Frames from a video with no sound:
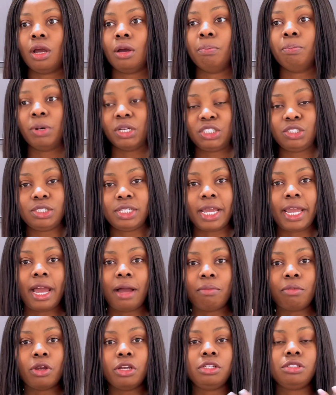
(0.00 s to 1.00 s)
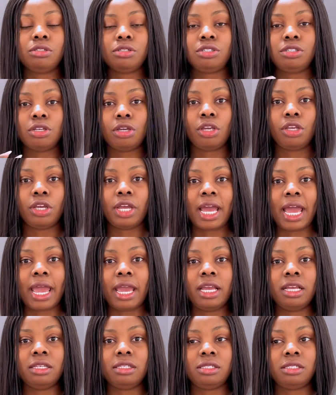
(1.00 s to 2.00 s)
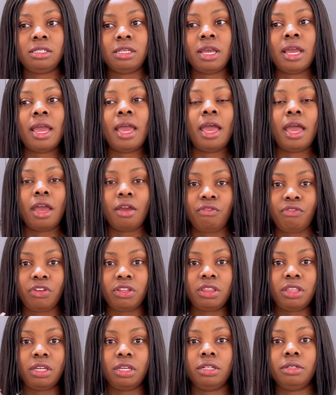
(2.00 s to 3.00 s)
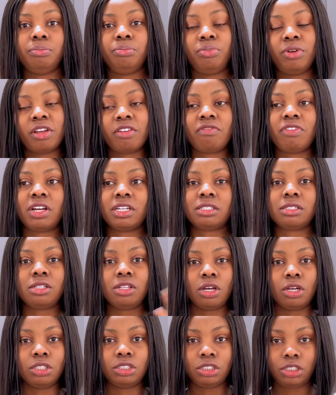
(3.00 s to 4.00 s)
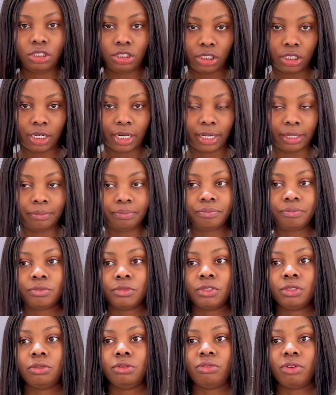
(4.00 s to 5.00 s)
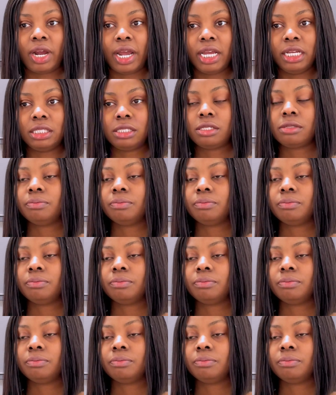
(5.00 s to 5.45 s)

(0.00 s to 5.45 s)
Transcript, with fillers: But today I'm going to show you guys everything. Breakfast, lunch, dinner, right?